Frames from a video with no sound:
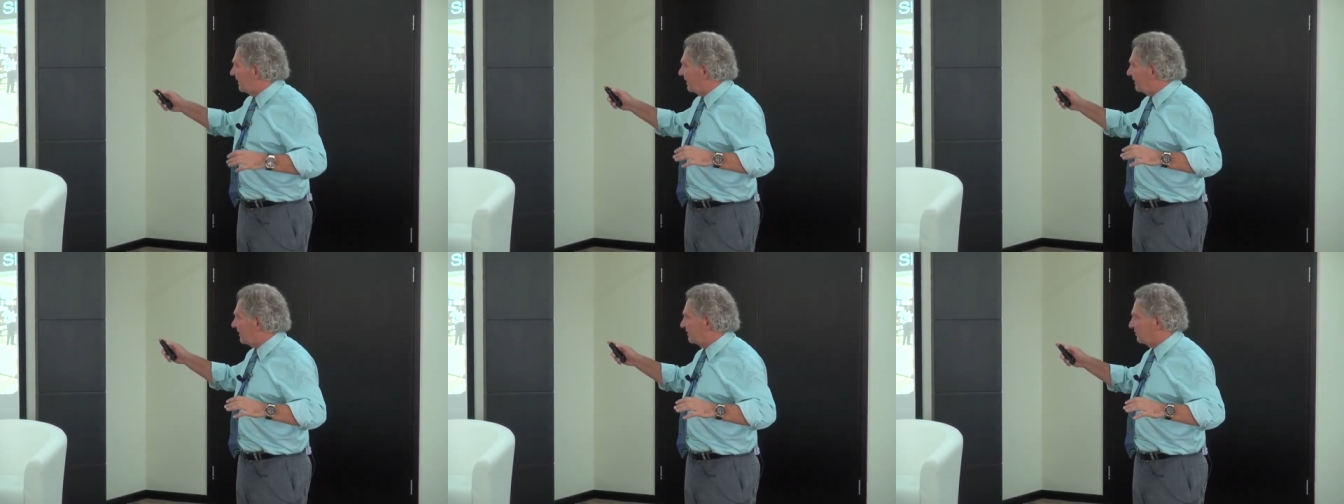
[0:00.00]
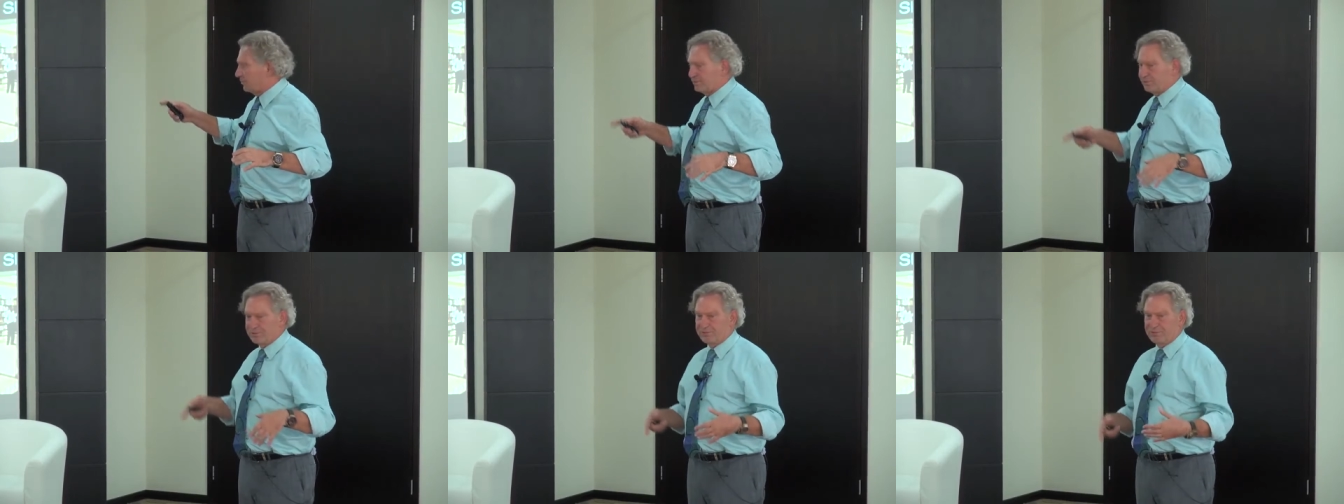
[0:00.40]
and uh, that
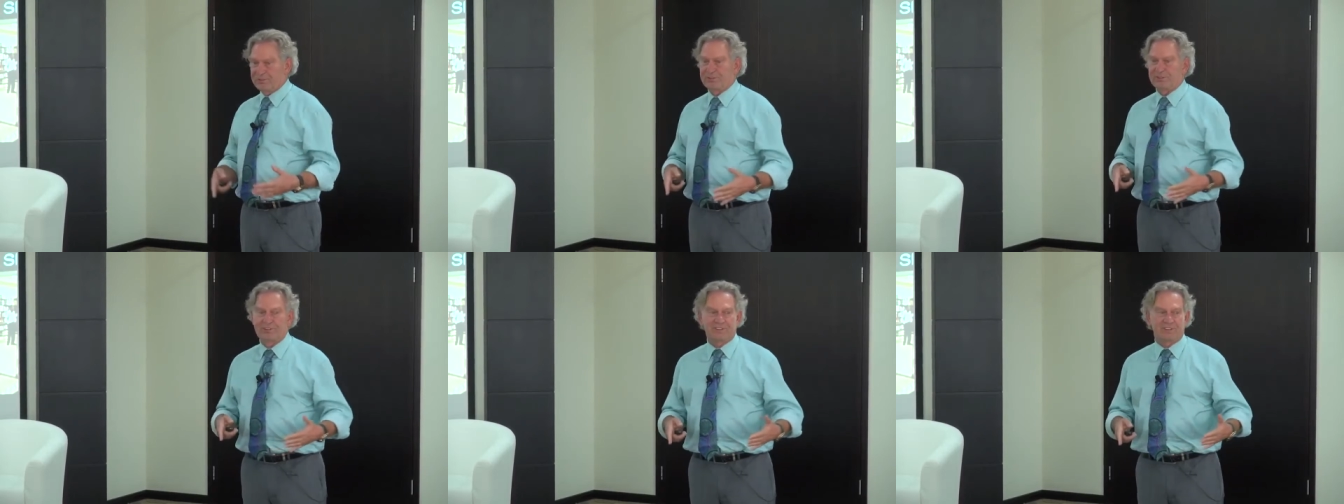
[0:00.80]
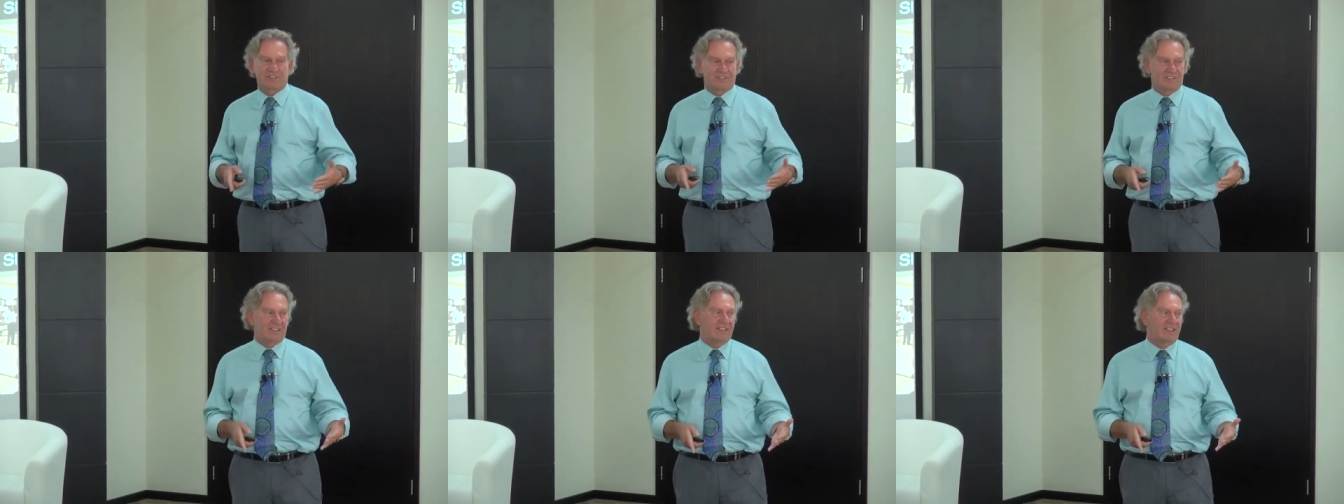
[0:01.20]
was the first
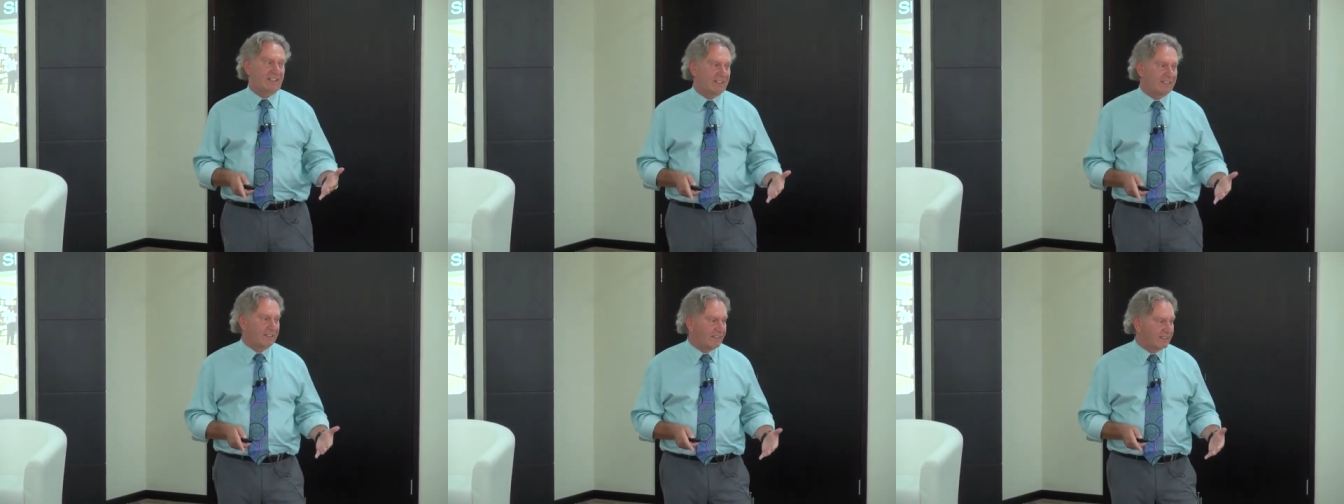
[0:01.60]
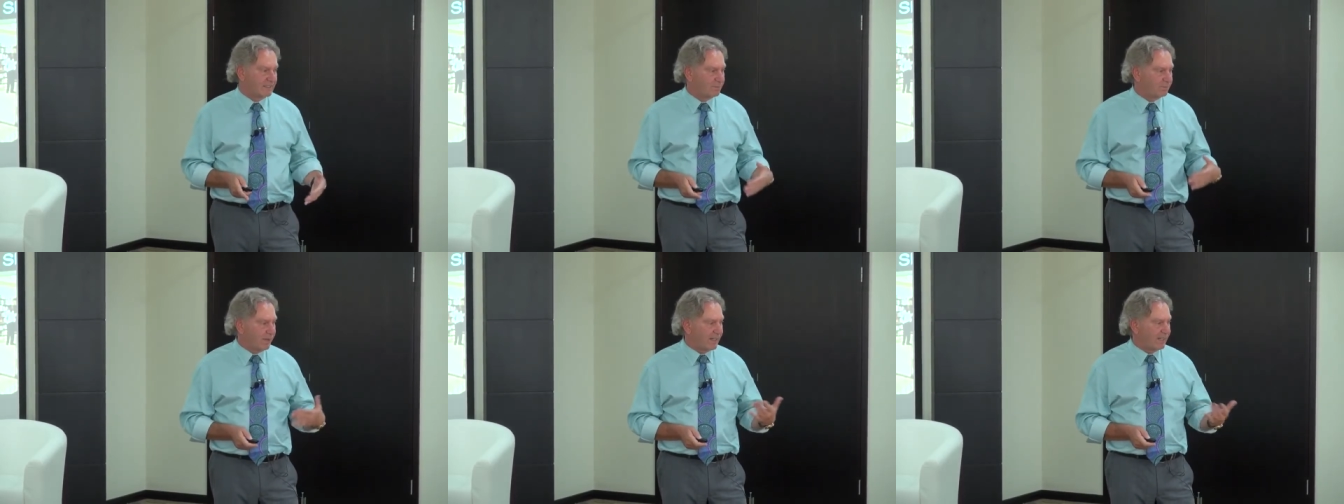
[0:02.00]
city
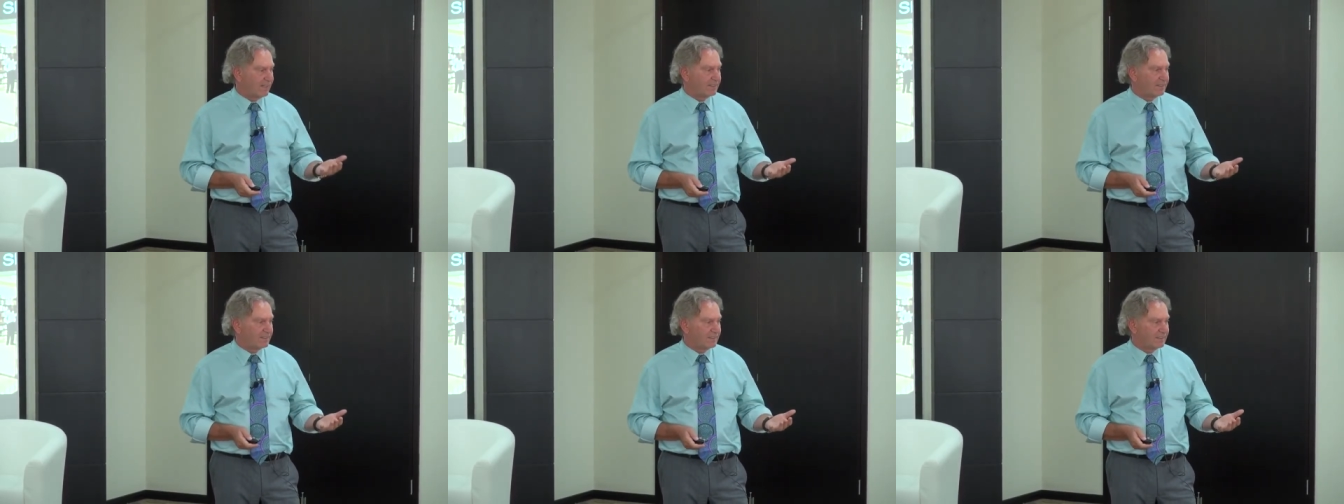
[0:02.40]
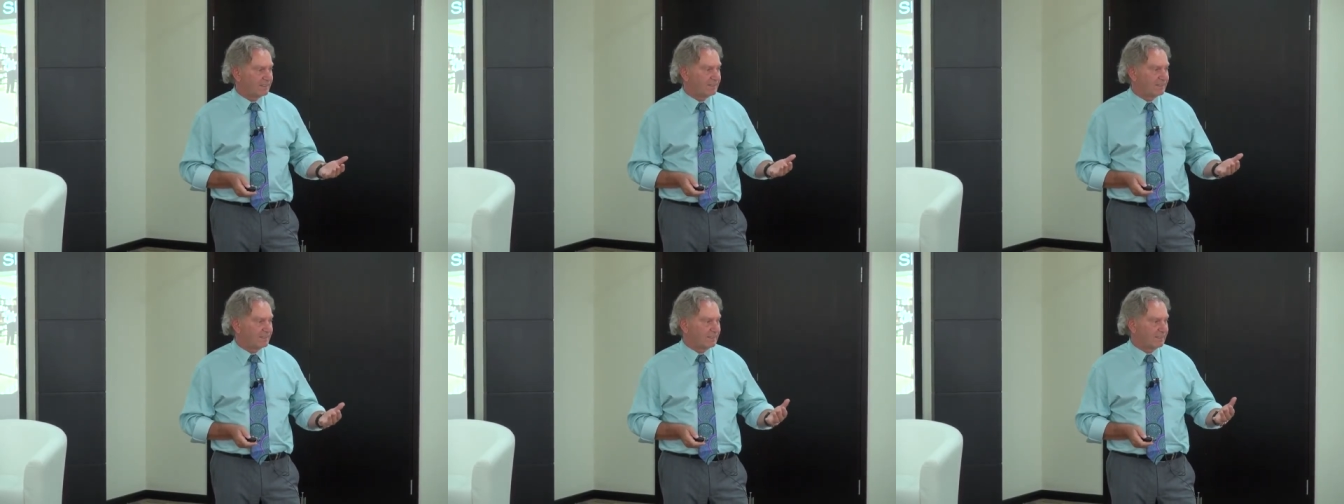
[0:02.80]
that piloted
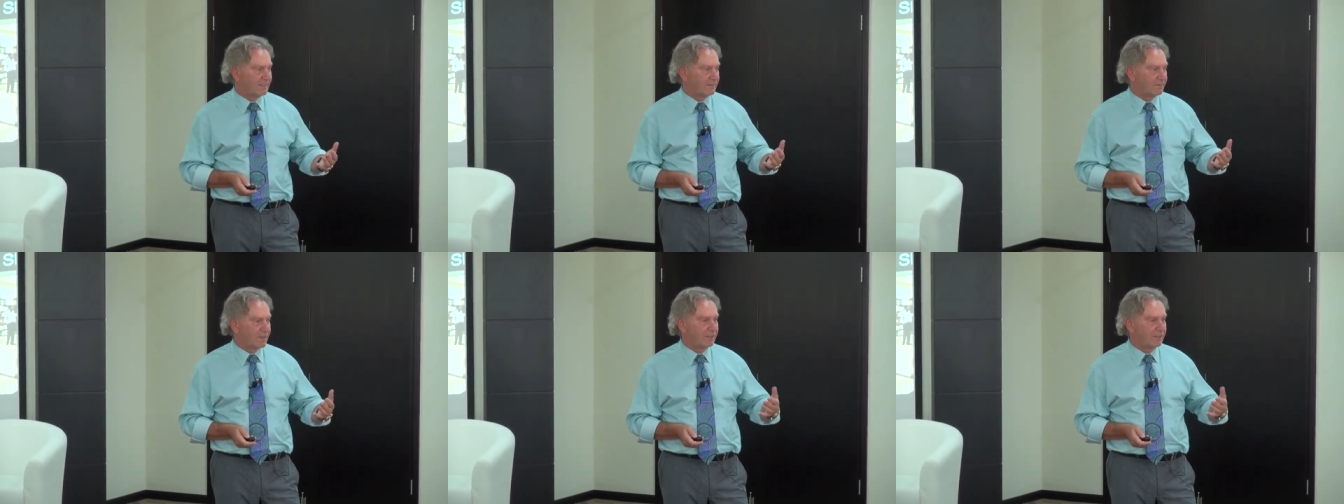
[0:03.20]
um,